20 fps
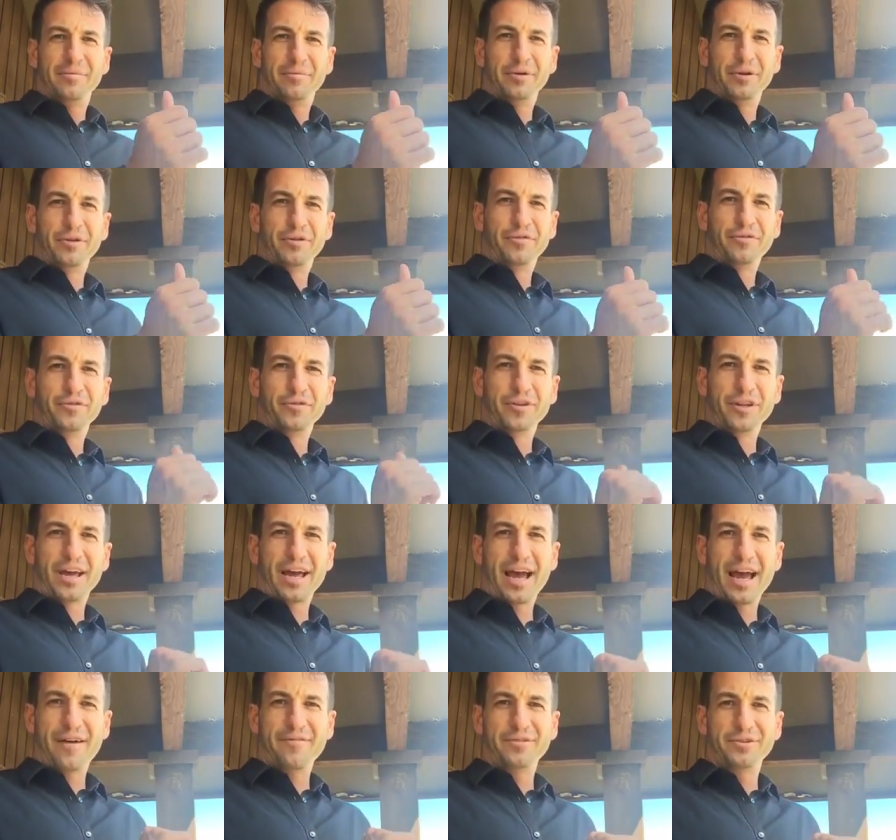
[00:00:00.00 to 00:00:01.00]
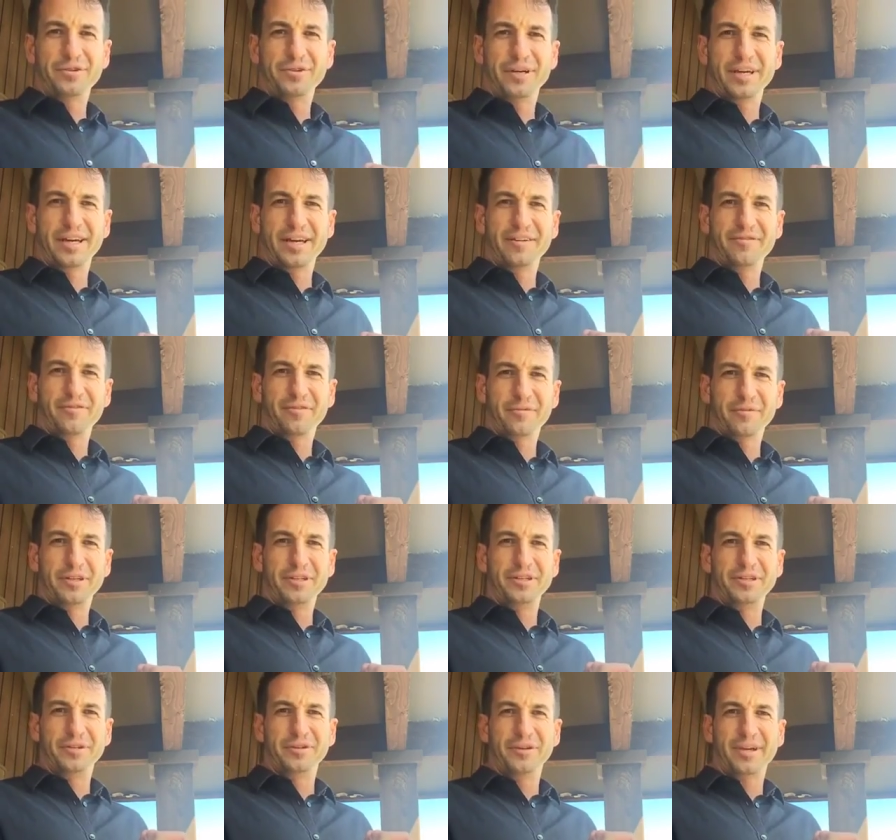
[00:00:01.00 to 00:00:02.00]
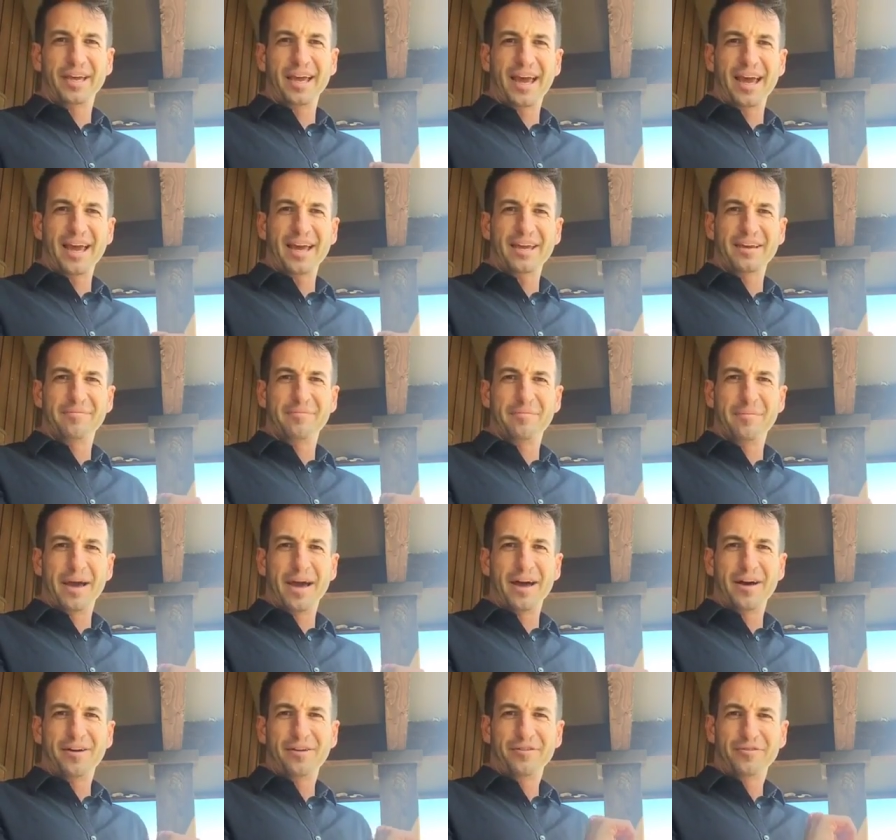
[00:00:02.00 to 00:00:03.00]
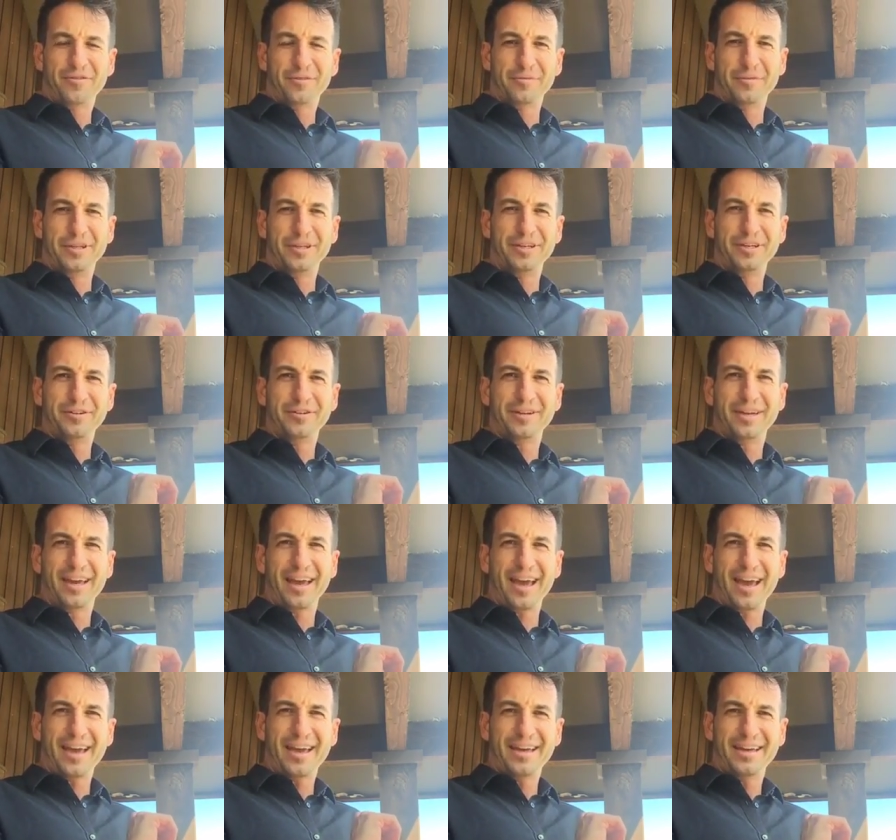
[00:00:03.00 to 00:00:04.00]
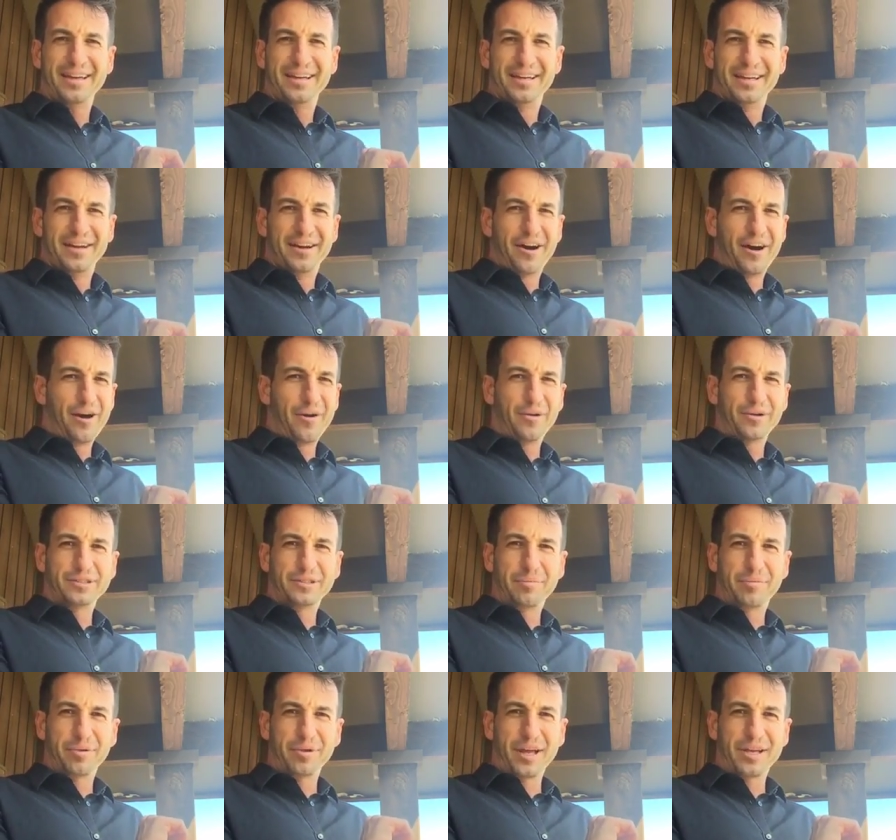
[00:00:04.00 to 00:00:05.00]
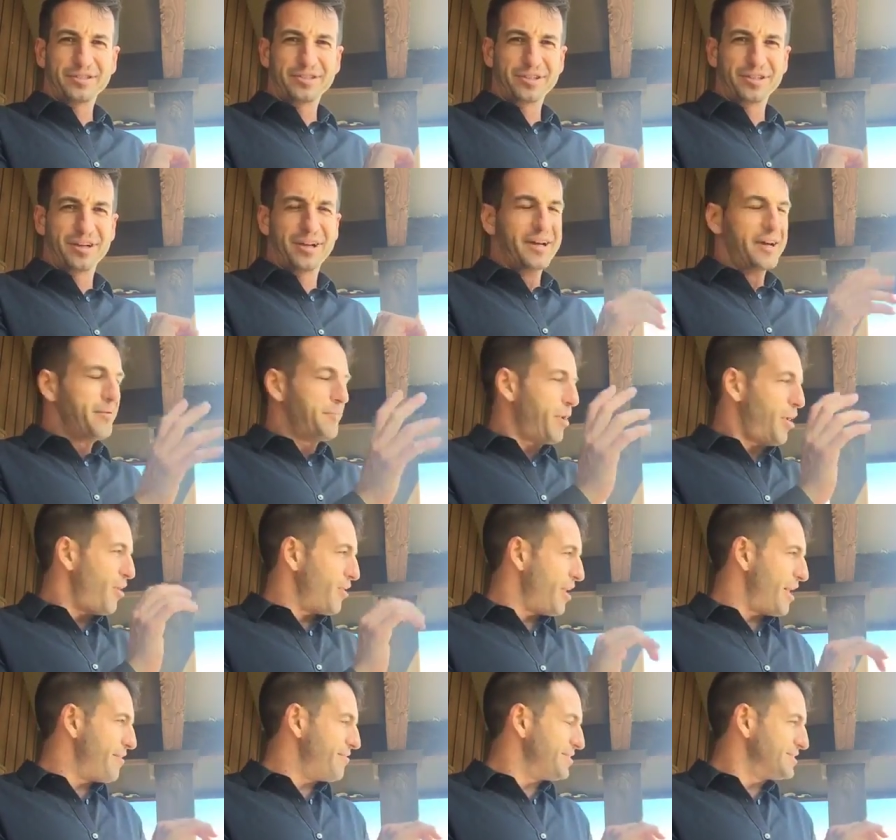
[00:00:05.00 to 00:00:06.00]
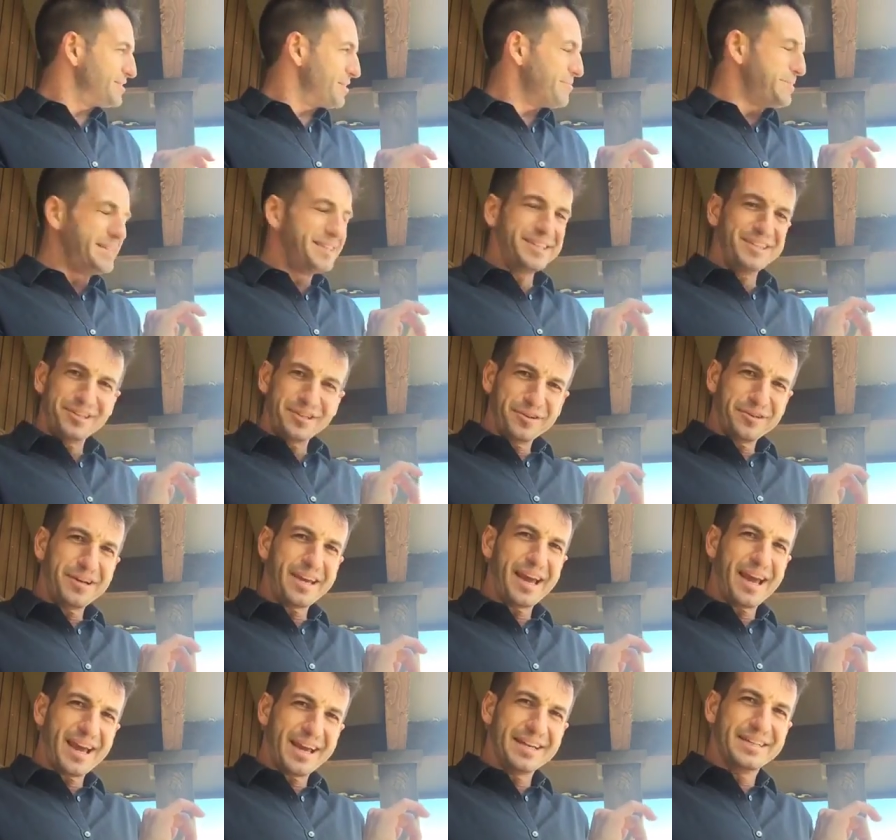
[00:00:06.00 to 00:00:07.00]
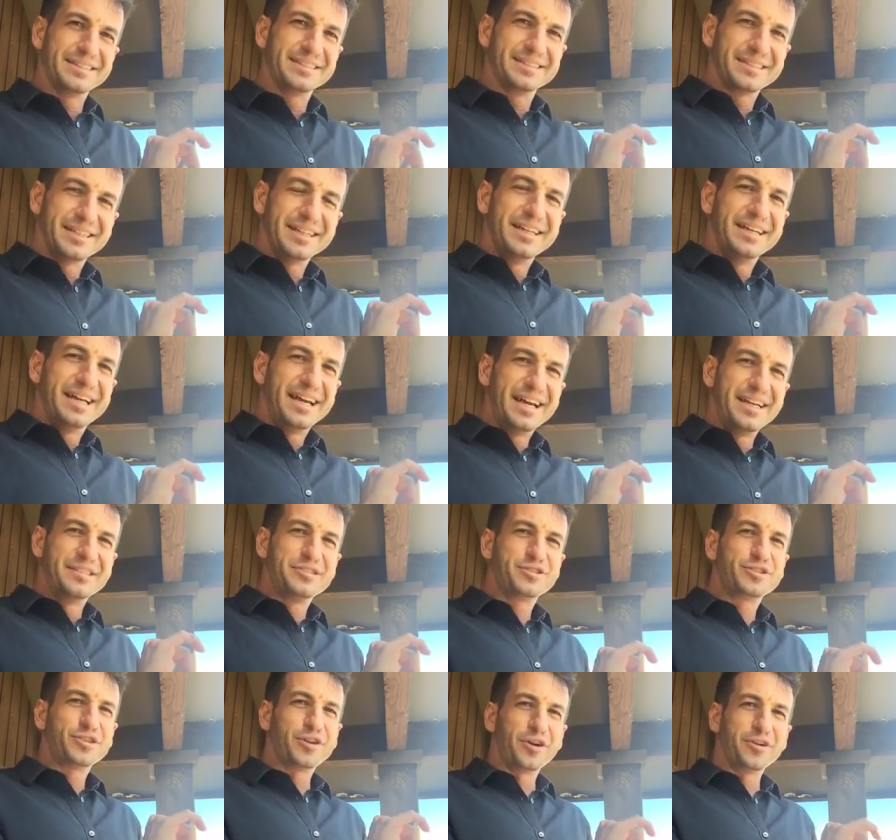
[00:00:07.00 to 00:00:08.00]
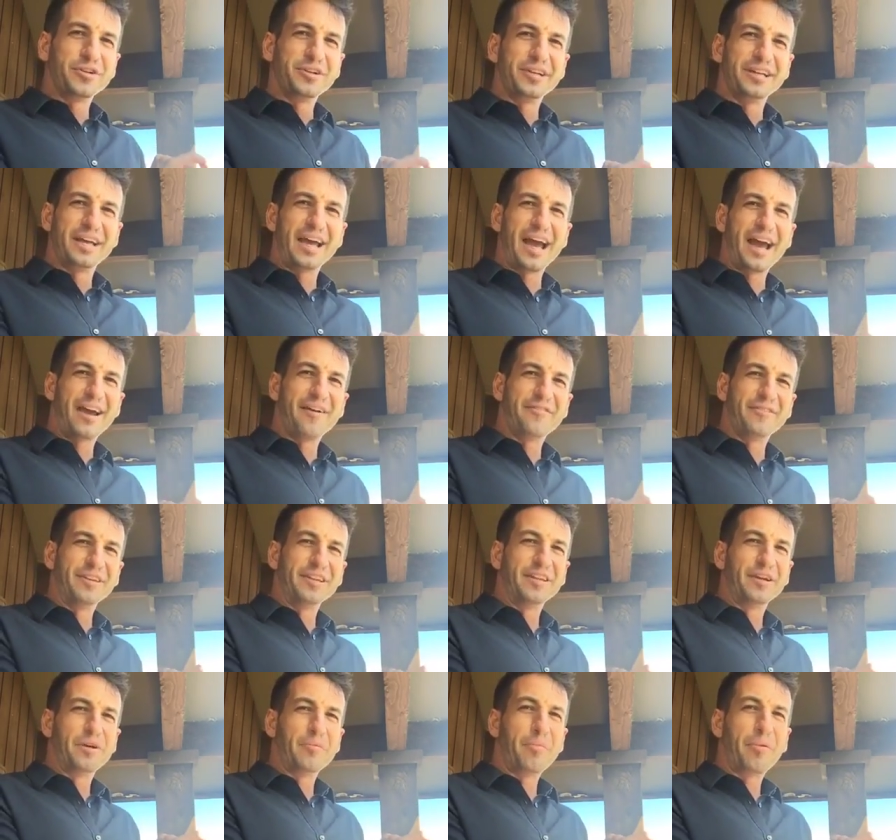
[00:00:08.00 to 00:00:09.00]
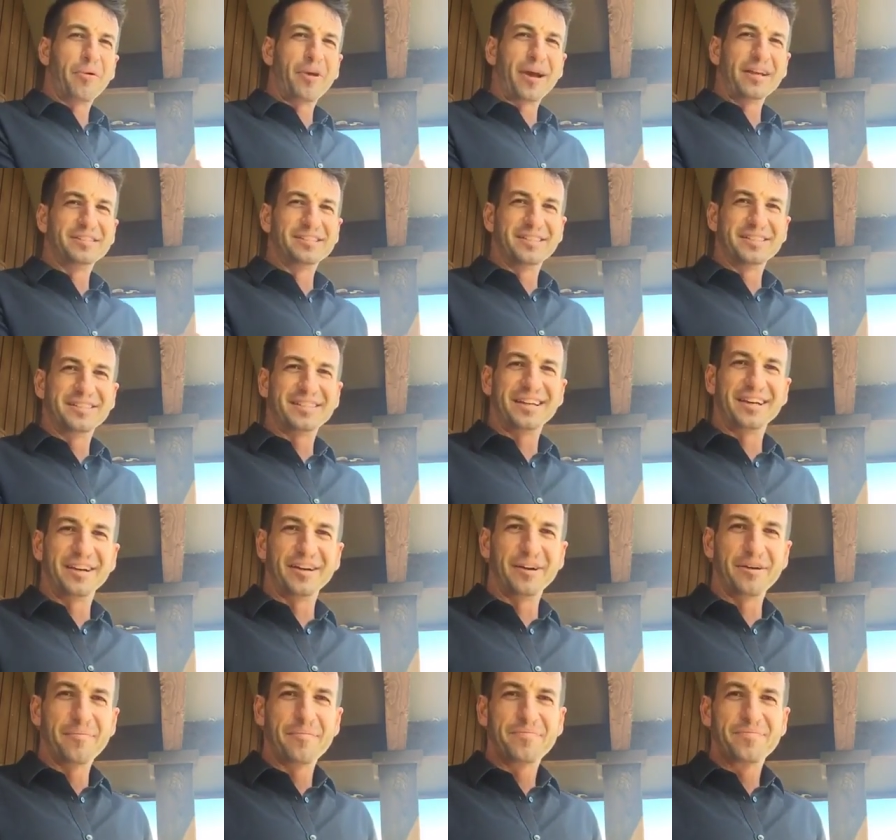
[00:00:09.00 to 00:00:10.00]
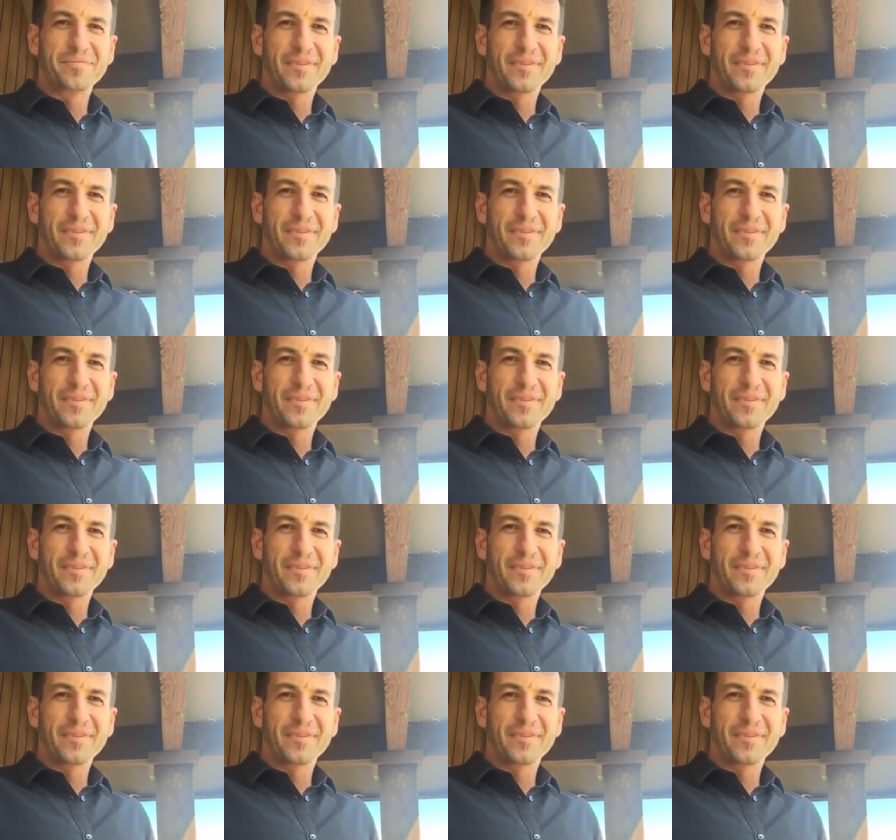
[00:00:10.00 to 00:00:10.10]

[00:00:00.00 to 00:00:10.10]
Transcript: Beautiful to have you again from the UK and Mel from the UK. Always a pleasure. Paul Evans. I mean, the UK is is certainly having their presence here